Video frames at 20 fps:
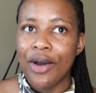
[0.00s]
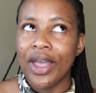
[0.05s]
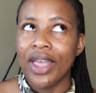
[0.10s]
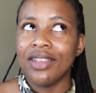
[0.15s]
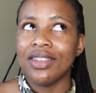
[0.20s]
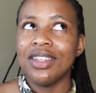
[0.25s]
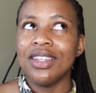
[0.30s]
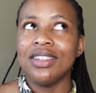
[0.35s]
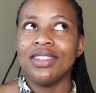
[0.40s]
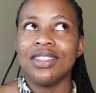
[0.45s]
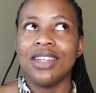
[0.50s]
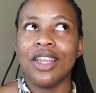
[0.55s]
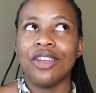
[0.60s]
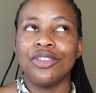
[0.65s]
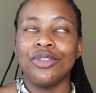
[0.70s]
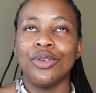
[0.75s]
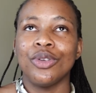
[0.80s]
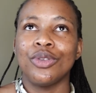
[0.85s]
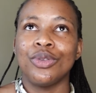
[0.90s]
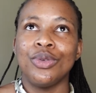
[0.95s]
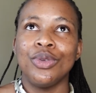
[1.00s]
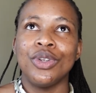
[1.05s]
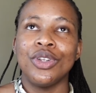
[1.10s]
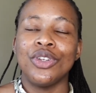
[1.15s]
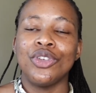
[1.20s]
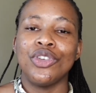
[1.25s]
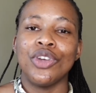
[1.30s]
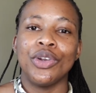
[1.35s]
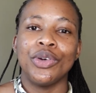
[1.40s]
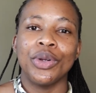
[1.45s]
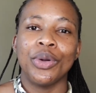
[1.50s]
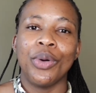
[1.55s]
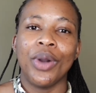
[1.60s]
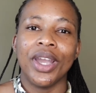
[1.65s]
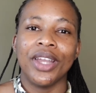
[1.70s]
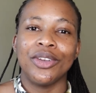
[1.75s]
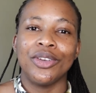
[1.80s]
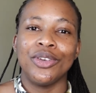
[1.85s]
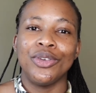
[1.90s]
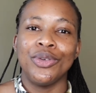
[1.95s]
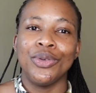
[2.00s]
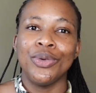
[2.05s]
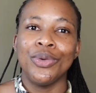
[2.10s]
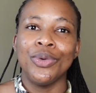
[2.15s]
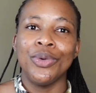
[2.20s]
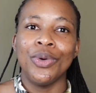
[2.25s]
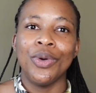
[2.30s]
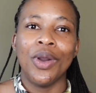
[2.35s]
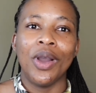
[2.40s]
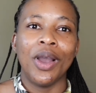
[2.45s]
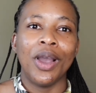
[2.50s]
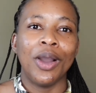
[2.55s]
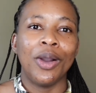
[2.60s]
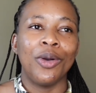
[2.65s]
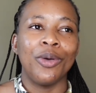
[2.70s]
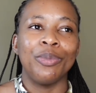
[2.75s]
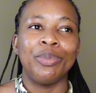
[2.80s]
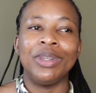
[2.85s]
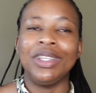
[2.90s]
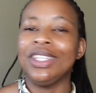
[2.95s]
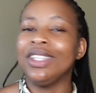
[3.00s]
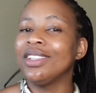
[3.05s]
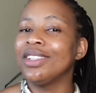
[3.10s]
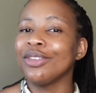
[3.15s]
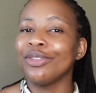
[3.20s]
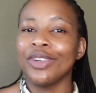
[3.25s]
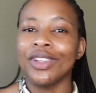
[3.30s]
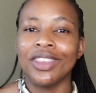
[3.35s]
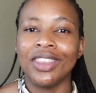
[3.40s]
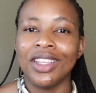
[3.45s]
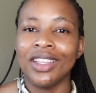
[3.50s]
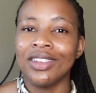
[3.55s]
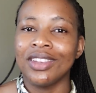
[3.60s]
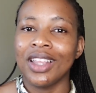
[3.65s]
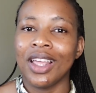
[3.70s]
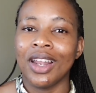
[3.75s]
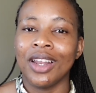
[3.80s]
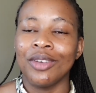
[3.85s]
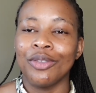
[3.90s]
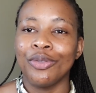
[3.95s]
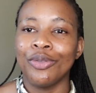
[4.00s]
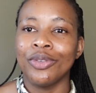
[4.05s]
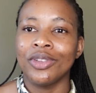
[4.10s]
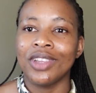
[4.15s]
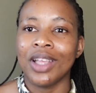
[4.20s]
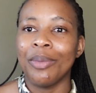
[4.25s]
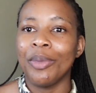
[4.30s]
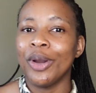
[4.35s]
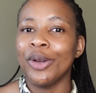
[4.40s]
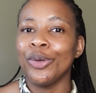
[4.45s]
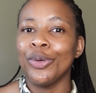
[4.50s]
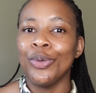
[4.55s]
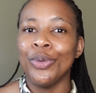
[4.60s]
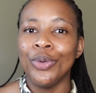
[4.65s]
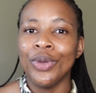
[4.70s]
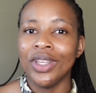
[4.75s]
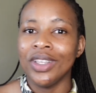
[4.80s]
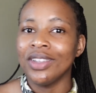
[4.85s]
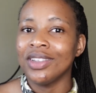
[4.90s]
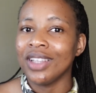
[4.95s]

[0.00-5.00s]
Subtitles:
as an international student, you're required to do completely different things than someone who is